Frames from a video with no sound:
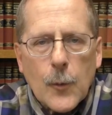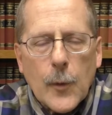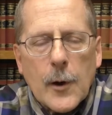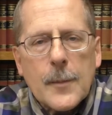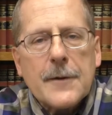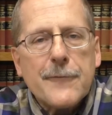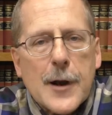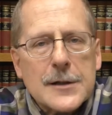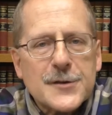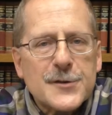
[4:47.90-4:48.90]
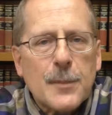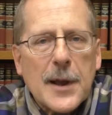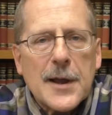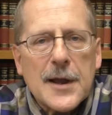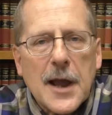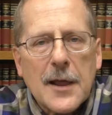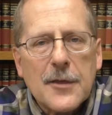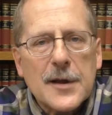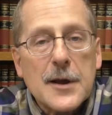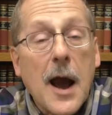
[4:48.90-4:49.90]
Well, my friends, may
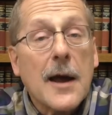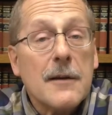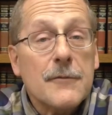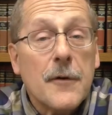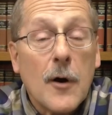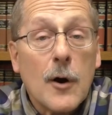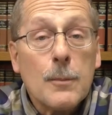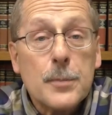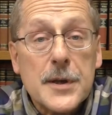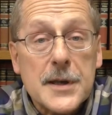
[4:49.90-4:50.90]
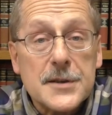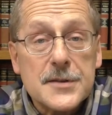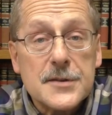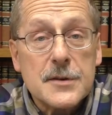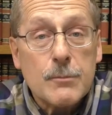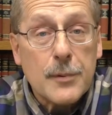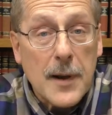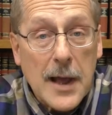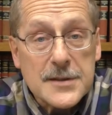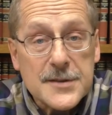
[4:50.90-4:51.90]
the God of all peace
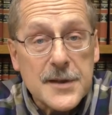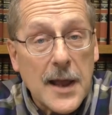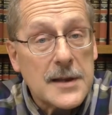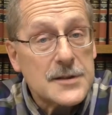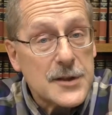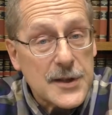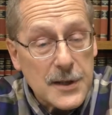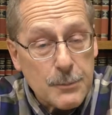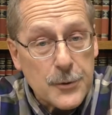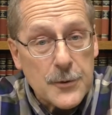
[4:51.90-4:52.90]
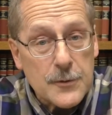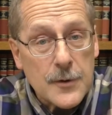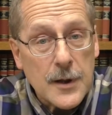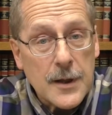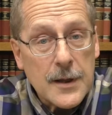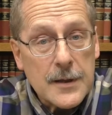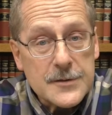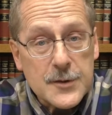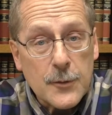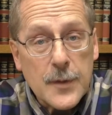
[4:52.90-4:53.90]
bless and keep you
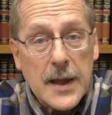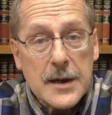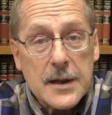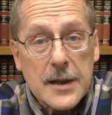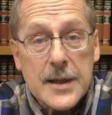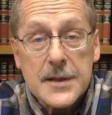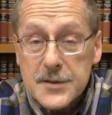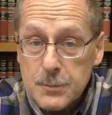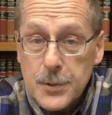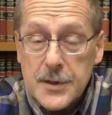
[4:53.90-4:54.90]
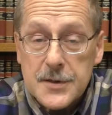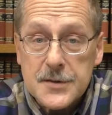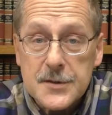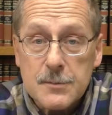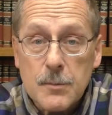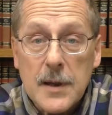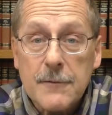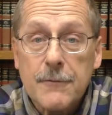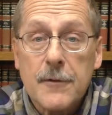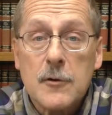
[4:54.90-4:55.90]
so that his peace may
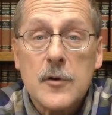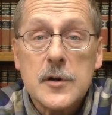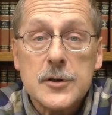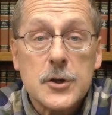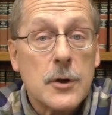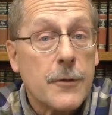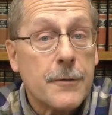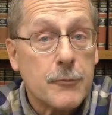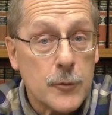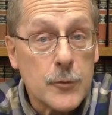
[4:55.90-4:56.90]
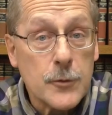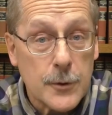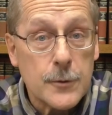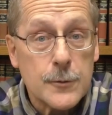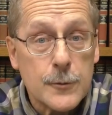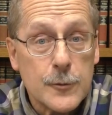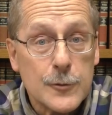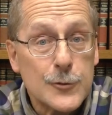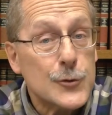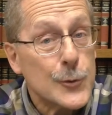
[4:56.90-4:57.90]
flourish through you
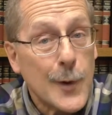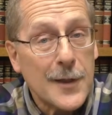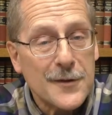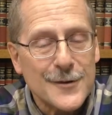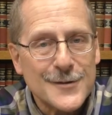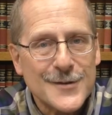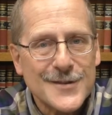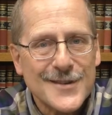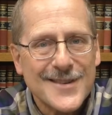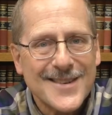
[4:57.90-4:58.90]
to others.